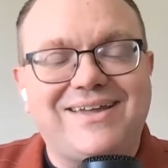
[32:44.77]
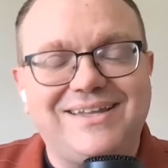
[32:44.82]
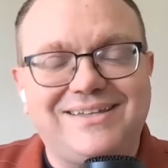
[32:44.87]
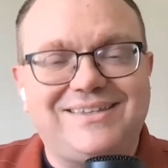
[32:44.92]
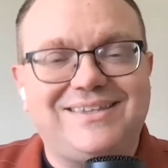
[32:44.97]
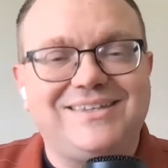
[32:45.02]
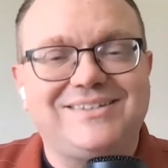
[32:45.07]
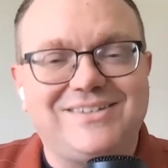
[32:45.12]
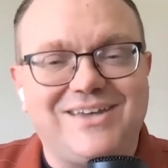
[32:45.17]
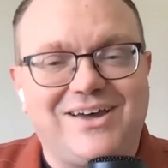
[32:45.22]
get
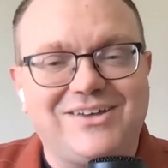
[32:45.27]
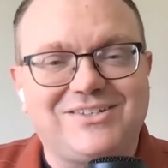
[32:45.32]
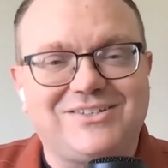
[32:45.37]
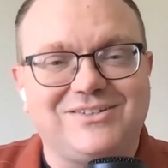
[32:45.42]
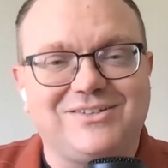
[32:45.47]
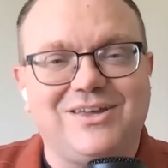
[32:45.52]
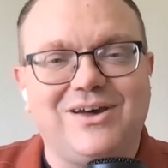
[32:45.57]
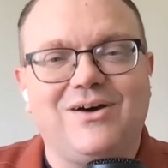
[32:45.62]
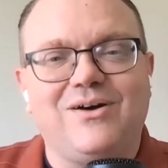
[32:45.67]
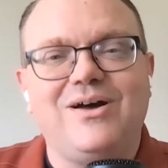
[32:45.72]
this also
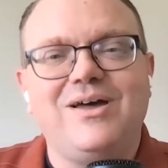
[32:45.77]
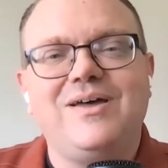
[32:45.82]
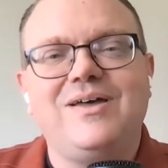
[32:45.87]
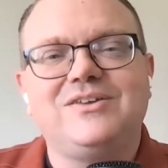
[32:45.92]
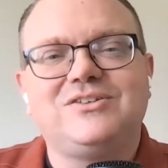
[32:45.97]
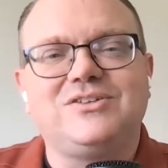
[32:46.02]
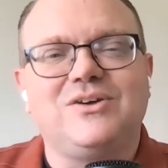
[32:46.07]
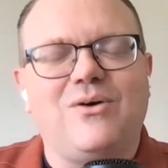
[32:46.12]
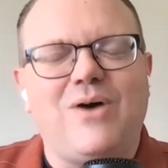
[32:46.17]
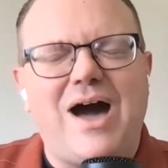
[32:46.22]
though
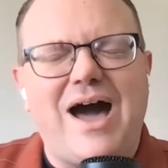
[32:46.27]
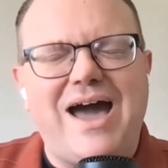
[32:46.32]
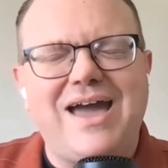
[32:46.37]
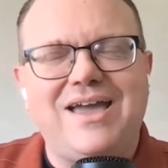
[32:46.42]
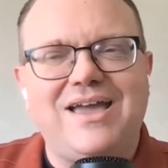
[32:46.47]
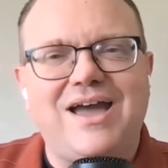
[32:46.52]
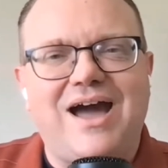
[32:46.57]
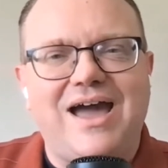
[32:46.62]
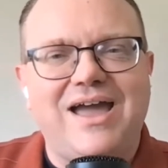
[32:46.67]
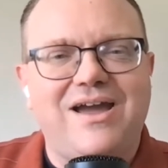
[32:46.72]
so
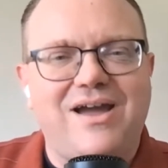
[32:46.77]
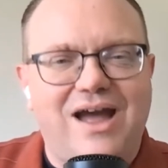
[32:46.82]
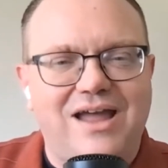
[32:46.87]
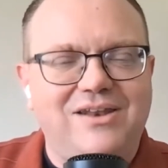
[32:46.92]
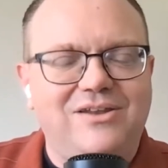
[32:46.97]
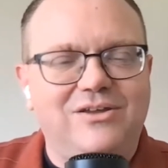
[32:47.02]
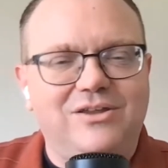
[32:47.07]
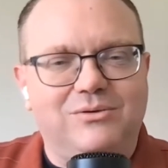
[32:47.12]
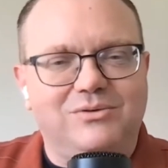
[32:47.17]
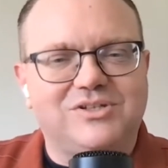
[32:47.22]
I, I, I
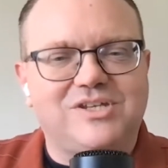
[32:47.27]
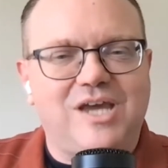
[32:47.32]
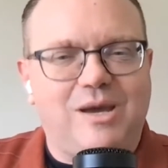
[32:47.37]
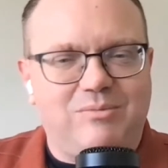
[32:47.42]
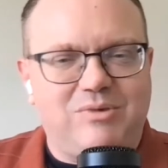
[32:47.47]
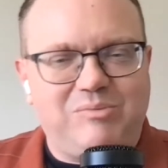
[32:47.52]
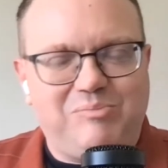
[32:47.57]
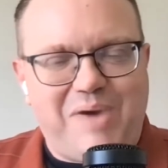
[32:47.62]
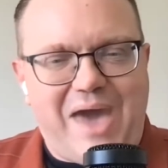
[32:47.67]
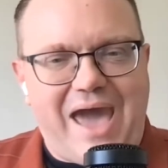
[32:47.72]
knew it was
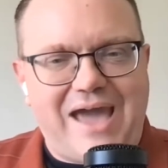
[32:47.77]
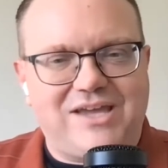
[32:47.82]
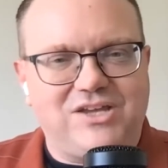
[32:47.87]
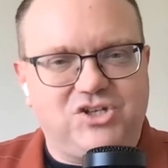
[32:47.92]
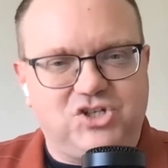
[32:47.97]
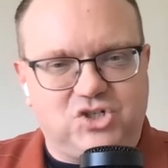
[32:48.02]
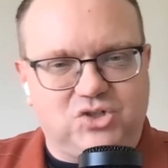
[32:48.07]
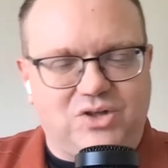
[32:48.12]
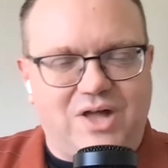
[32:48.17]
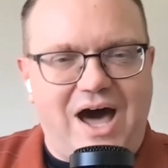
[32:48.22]
coming back in
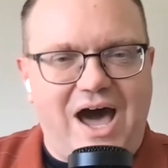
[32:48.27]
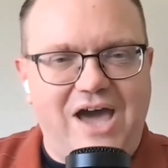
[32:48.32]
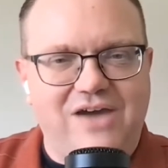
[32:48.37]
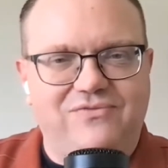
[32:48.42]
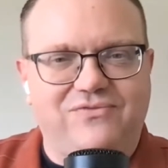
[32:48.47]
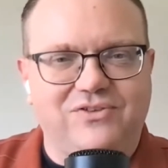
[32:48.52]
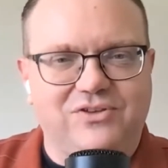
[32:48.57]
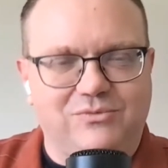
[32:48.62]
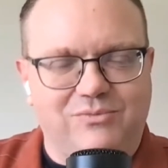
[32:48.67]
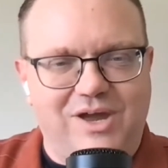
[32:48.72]
july
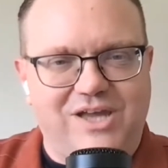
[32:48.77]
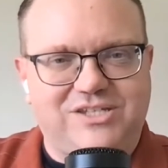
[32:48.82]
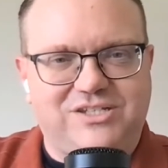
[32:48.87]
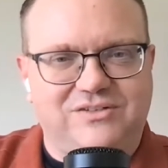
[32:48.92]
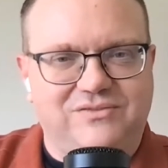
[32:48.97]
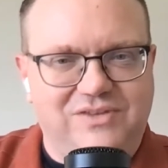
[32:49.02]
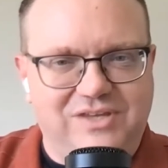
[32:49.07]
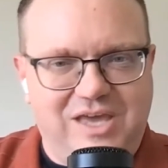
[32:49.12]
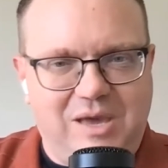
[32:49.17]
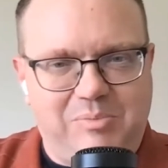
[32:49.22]
for the rest
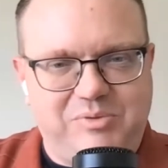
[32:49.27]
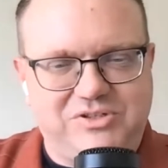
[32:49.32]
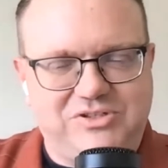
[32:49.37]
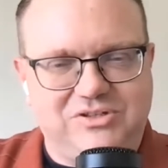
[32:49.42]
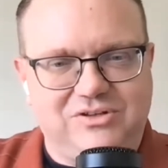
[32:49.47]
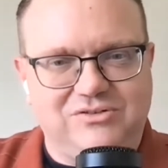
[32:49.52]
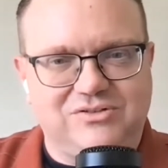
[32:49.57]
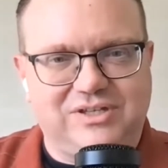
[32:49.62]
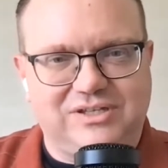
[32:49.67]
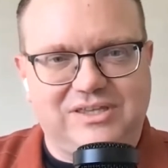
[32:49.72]
of the
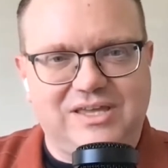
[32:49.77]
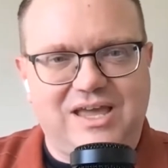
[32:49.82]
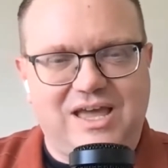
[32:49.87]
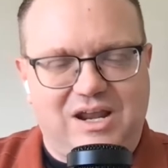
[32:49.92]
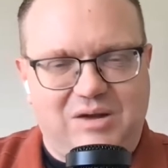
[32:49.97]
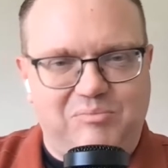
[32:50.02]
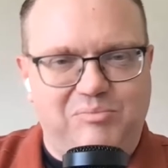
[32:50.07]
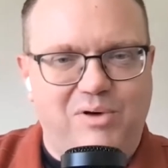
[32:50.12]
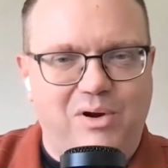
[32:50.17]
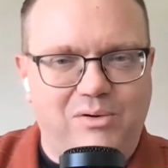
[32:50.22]
episodes like they kind
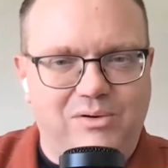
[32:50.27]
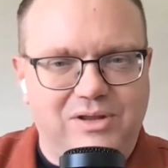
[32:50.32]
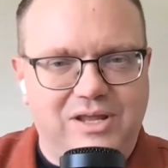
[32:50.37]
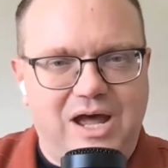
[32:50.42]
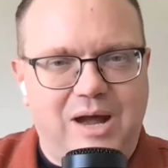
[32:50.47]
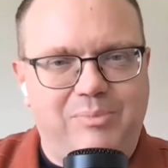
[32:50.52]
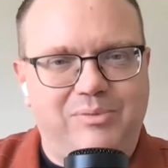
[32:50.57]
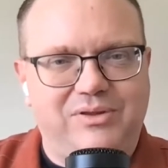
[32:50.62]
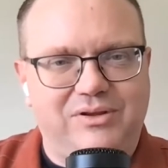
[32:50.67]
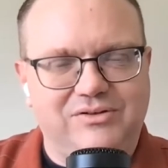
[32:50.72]
of broke it
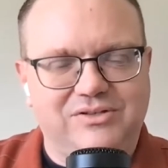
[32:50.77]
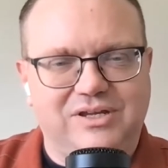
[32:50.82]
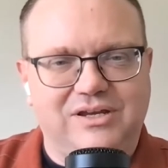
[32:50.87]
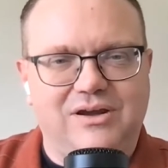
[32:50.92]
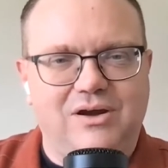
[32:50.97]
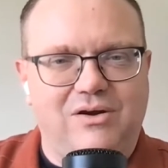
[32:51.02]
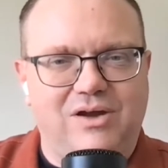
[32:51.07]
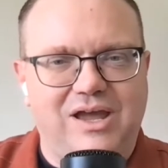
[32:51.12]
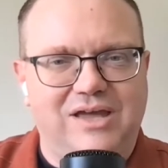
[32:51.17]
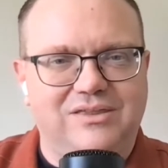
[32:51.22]
up and there's like
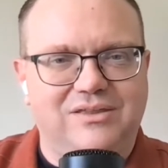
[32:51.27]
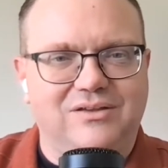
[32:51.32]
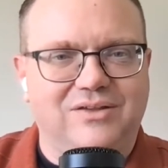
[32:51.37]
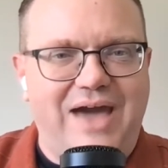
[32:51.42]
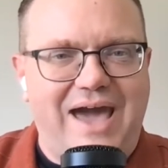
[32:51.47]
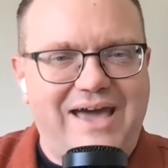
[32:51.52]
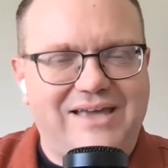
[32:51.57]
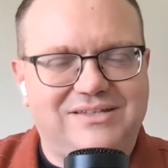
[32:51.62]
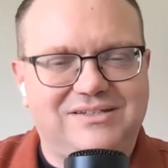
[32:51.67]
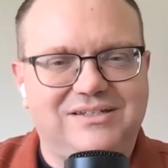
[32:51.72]
okay the
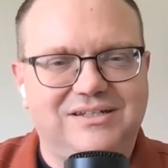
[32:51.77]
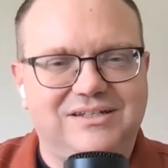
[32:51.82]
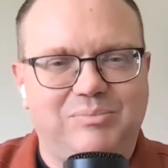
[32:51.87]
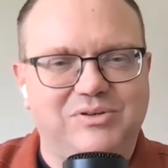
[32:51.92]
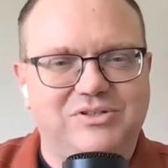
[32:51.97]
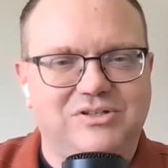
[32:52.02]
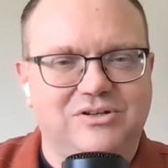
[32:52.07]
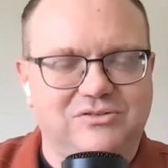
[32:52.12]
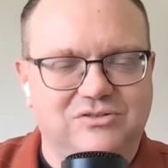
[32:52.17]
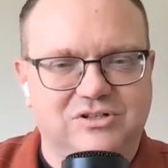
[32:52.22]
last
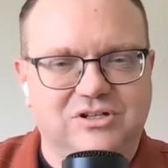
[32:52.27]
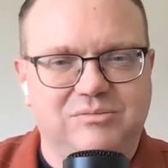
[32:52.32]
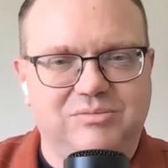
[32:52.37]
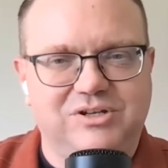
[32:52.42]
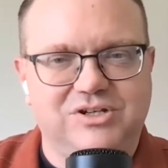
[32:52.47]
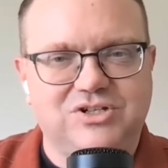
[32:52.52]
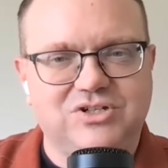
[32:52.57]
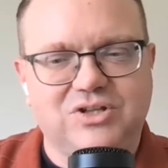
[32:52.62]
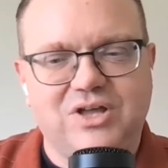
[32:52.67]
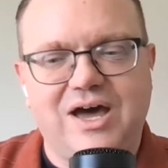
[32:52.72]
episodes are going to be
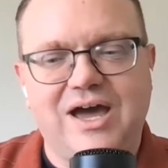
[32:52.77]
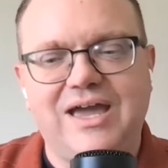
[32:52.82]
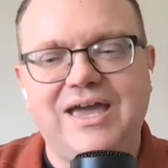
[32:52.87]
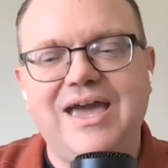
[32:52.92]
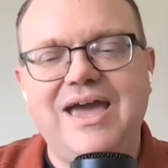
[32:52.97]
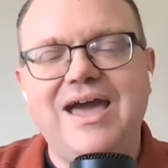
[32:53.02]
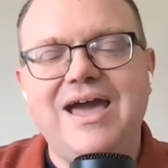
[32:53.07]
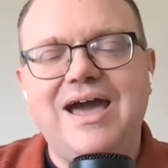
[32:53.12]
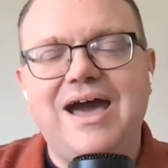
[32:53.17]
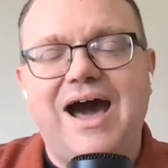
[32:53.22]
in july
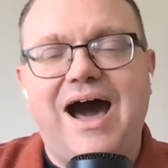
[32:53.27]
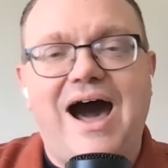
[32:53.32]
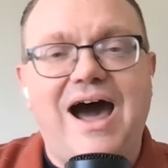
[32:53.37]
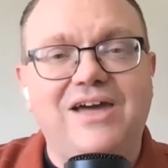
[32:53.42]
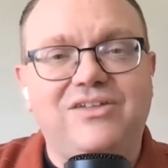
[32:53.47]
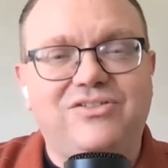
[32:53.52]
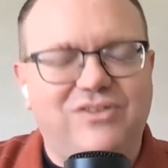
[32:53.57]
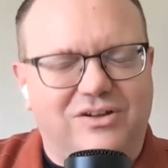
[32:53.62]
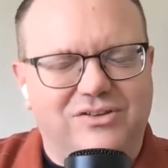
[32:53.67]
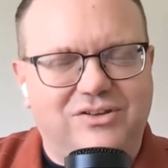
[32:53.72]
i
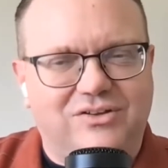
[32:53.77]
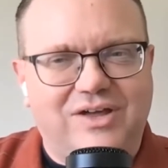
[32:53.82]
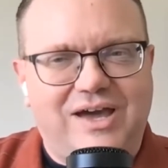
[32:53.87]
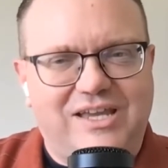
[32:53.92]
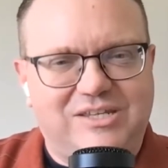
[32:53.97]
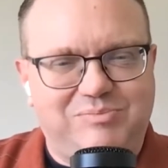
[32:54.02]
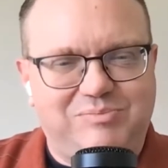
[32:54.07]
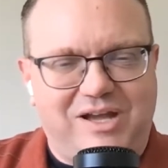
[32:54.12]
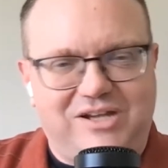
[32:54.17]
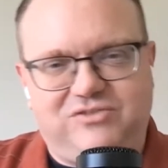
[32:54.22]
thought the
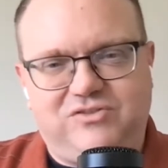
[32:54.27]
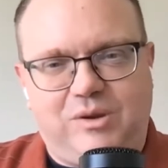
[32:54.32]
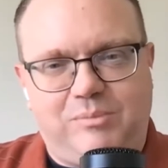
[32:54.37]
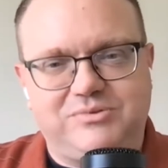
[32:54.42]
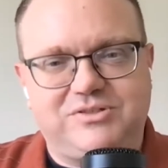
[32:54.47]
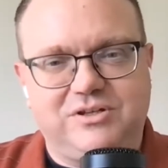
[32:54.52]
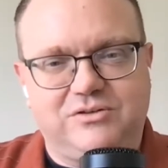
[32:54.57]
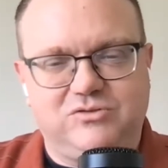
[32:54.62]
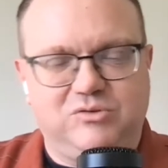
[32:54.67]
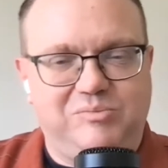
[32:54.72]
last batch of
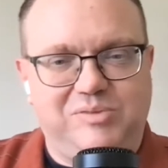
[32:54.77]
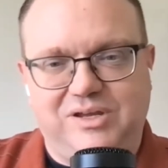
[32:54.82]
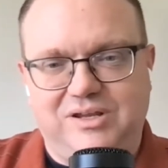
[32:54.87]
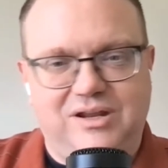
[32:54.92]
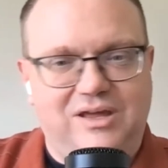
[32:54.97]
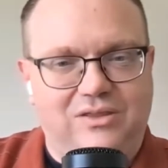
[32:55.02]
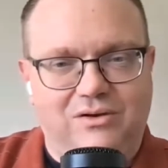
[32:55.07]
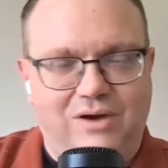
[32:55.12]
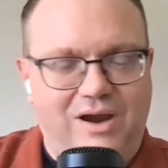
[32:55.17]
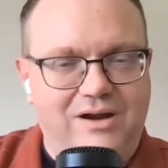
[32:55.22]
episodes would be
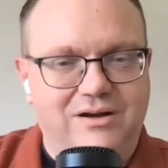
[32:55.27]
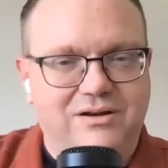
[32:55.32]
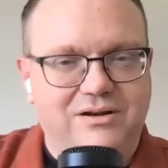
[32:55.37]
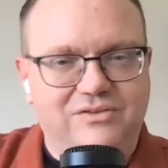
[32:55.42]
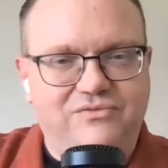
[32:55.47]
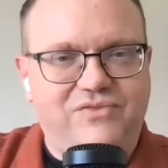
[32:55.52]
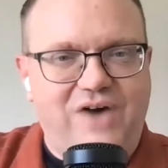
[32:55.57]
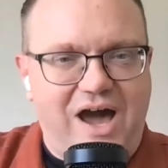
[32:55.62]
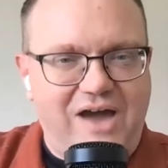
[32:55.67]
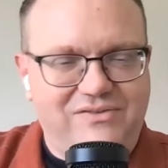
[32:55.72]
another i don't know
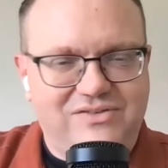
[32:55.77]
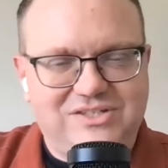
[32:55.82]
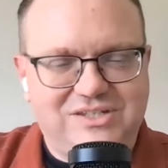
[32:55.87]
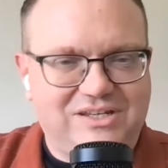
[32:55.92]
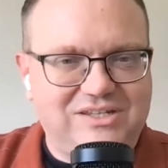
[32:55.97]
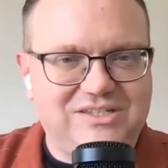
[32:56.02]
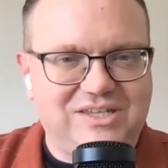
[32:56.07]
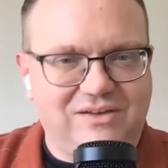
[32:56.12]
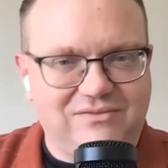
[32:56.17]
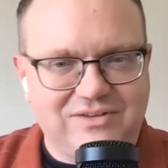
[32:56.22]
five
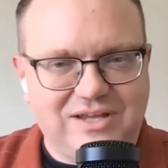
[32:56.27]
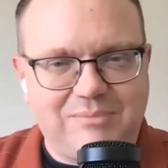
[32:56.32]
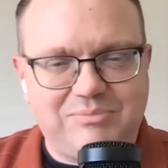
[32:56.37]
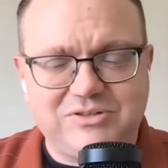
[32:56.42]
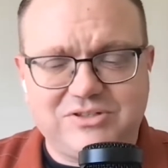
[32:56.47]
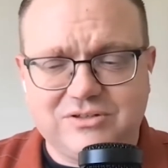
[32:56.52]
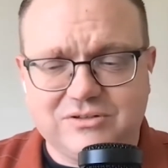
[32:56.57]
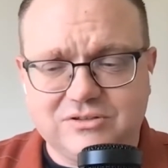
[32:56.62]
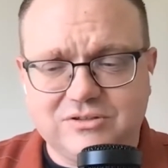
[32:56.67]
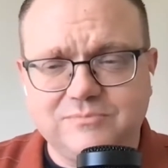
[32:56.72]
six seven
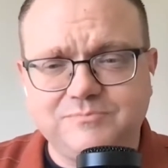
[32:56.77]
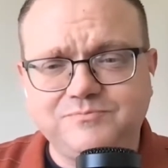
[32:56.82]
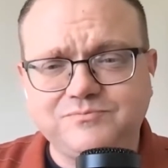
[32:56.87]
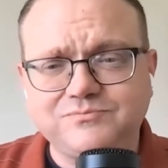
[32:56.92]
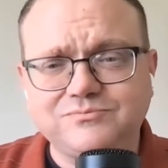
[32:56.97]
episodes